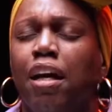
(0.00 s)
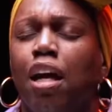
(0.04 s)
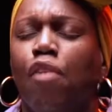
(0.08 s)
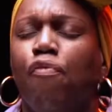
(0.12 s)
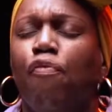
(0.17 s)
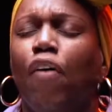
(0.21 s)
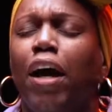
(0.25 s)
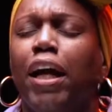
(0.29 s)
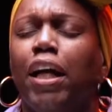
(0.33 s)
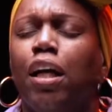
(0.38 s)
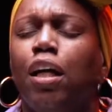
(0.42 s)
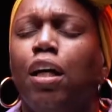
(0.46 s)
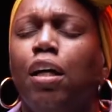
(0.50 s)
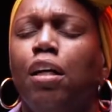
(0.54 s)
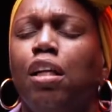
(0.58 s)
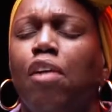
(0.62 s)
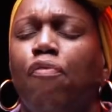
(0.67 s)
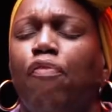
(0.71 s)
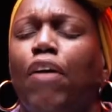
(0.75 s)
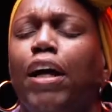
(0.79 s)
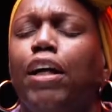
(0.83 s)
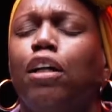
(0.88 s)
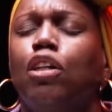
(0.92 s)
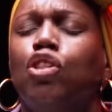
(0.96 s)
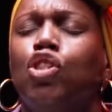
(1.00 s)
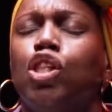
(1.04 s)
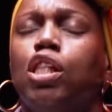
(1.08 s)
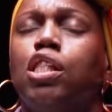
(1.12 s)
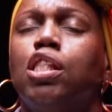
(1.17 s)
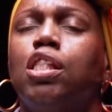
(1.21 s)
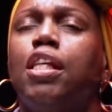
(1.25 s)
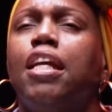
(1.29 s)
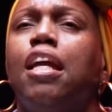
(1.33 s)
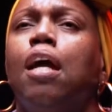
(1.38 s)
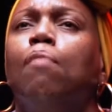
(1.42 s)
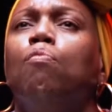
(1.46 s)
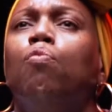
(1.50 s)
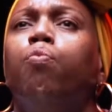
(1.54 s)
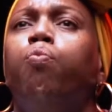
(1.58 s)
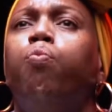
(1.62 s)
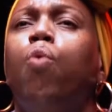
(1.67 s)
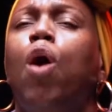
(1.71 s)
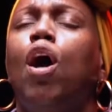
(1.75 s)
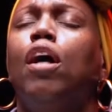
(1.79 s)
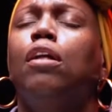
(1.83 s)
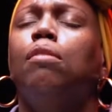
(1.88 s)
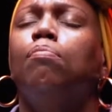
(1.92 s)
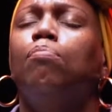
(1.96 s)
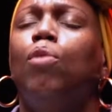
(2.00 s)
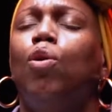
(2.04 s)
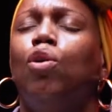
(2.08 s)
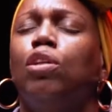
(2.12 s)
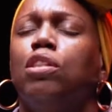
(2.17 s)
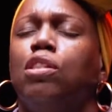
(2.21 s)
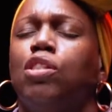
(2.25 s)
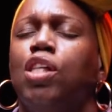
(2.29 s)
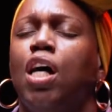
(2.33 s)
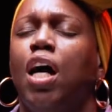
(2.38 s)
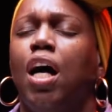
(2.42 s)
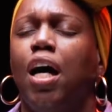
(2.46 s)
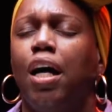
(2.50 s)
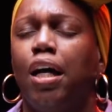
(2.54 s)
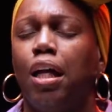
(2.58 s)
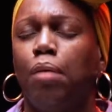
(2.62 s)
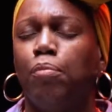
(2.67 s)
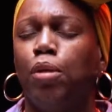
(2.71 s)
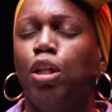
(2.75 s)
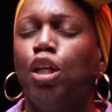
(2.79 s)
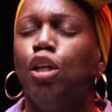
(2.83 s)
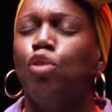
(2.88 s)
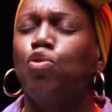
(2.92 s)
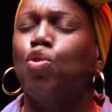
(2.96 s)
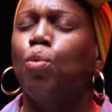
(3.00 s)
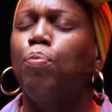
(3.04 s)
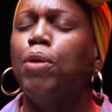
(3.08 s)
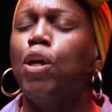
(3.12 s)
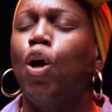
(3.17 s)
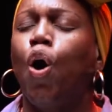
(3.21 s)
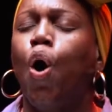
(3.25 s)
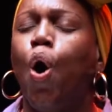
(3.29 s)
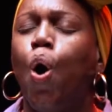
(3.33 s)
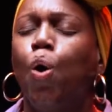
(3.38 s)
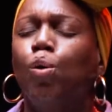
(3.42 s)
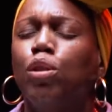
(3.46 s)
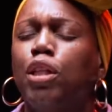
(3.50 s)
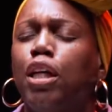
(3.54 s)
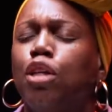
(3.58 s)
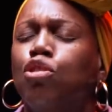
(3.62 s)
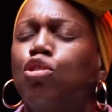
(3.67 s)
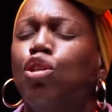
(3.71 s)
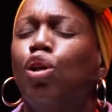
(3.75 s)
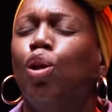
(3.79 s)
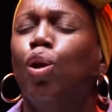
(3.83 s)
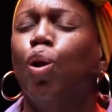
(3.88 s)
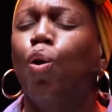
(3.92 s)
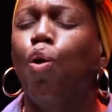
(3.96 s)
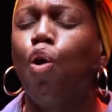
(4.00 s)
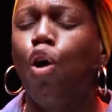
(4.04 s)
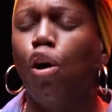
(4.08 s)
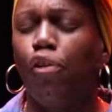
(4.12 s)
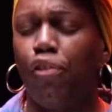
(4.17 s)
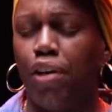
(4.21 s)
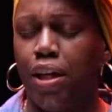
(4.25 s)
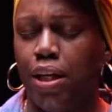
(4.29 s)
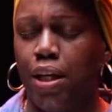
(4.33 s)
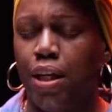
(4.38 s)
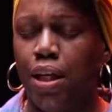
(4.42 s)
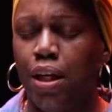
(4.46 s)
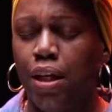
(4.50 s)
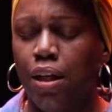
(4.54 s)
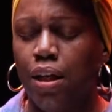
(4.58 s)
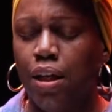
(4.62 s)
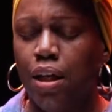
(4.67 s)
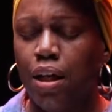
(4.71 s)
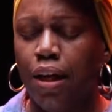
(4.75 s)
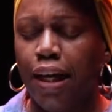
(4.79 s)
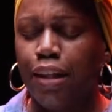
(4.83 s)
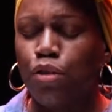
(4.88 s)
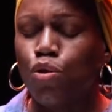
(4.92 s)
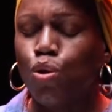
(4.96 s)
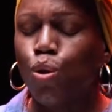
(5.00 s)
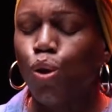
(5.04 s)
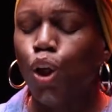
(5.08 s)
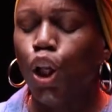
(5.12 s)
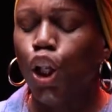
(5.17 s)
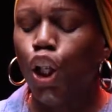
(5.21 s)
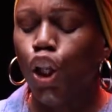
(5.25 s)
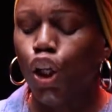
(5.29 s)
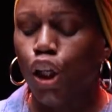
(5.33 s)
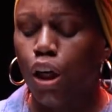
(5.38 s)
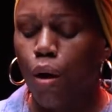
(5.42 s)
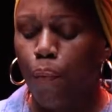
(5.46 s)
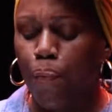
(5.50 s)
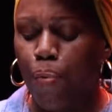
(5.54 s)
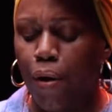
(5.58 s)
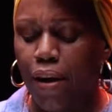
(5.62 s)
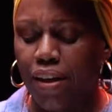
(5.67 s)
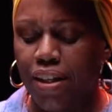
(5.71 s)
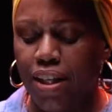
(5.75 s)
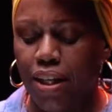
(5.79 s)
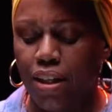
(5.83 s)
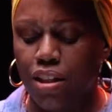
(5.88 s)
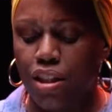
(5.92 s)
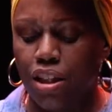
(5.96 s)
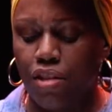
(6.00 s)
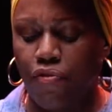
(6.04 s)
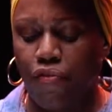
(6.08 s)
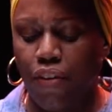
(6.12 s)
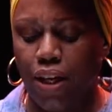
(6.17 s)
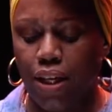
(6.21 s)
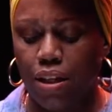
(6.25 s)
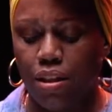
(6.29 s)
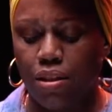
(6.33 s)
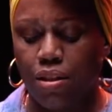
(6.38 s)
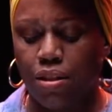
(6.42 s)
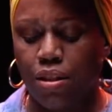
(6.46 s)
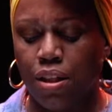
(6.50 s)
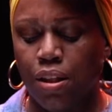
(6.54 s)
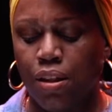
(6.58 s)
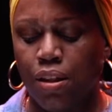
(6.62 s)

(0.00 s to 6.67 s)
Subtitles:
If I could just see him one more time to behold his glory and to look upon his face.